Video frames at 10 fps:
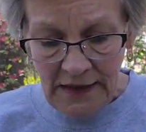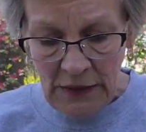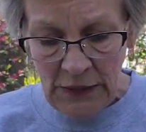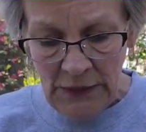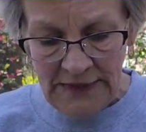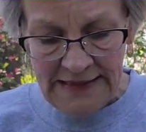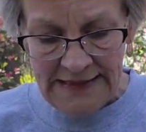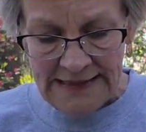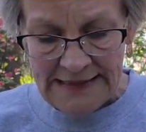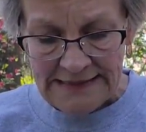
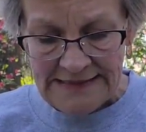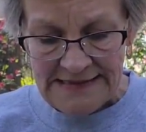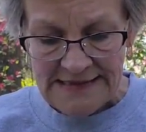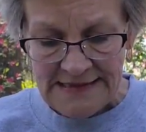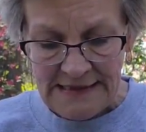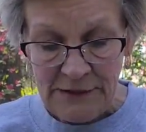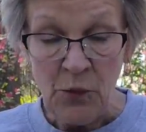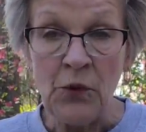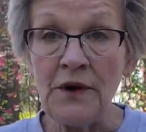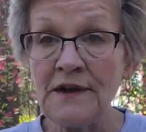Okay, let's see.
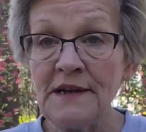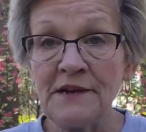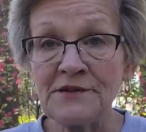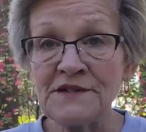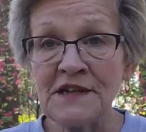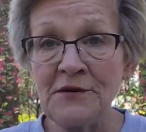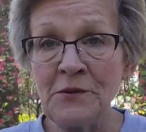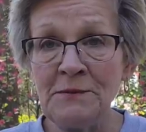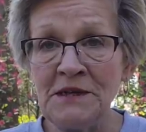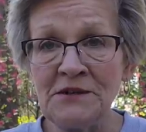What else can we
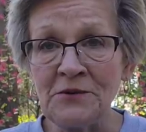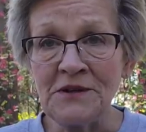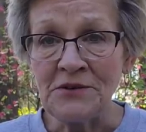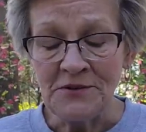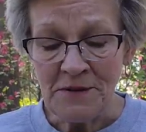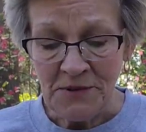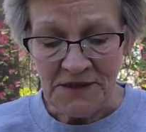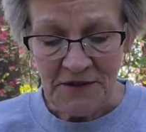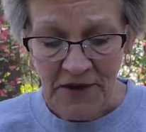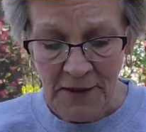be doing during the
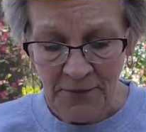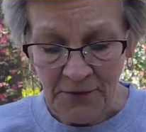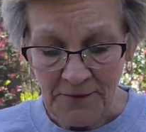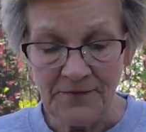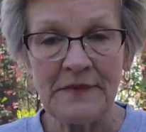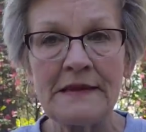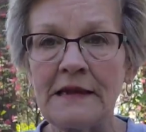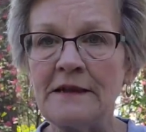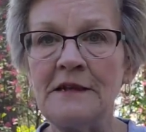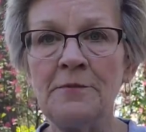month of April?
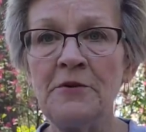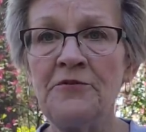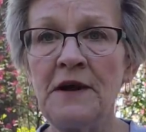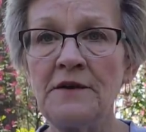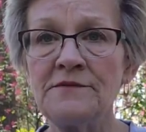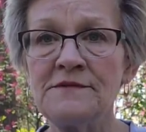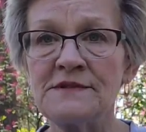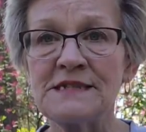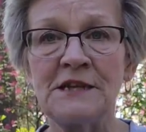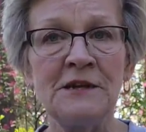Clean up your
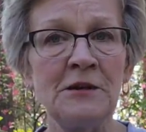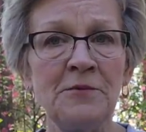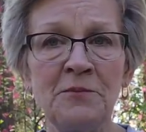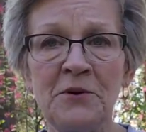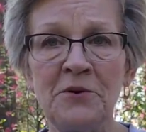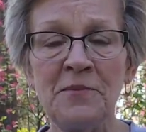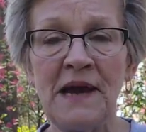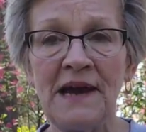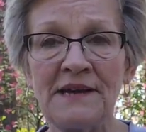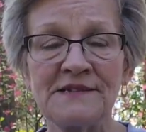fountains, clean up your bird
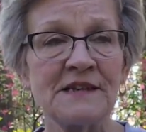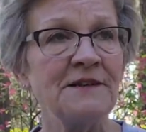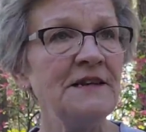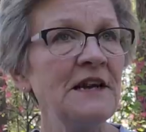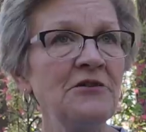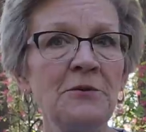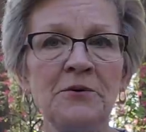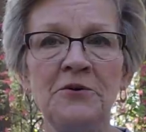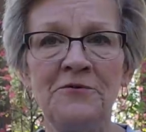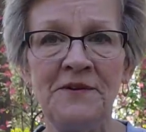baths, clean out your
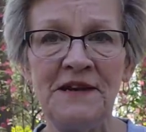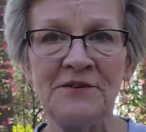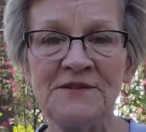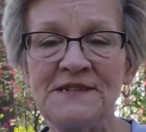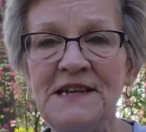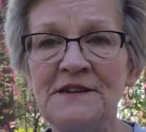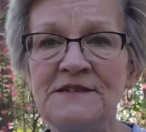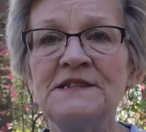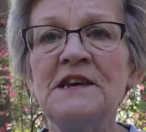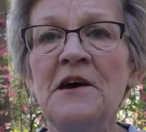bird feeders. Now's
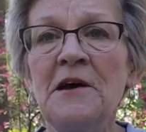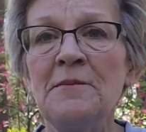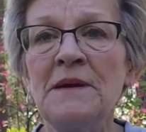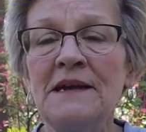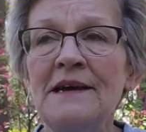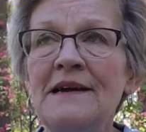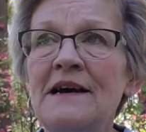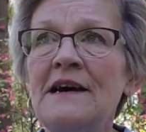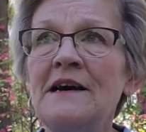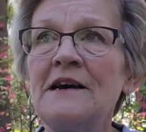the time.
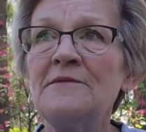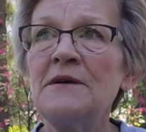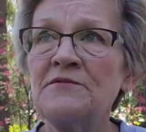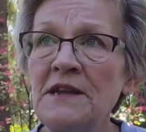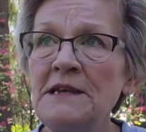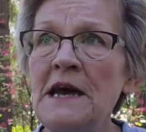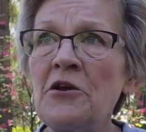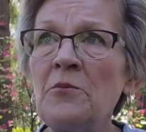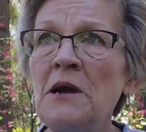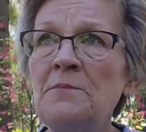I've cleaned out
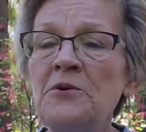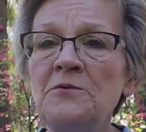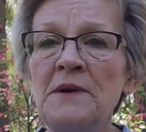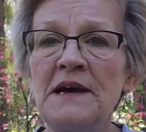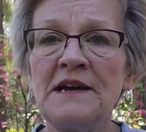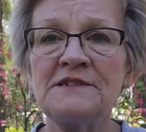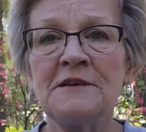all my bird baths.